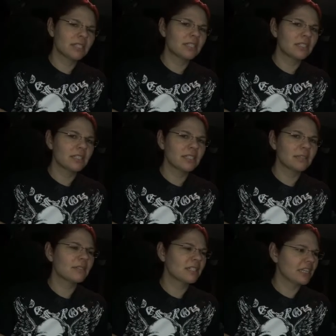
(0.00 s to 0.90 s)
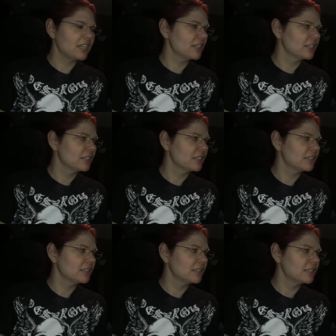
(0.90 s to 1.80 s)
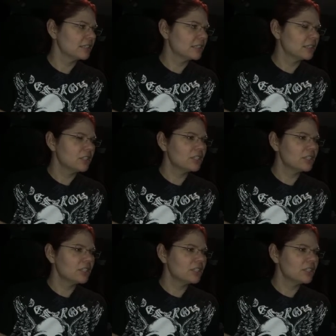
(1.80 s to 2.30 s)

She didn't know the question.